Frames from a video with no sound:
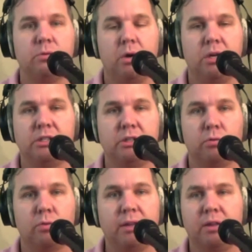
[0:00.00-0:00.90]
was in the
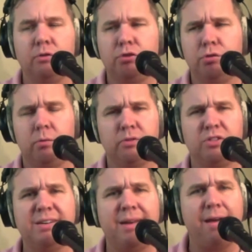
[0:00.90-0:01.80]
ring. Those two almost
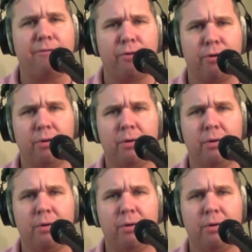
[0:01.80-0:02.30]
never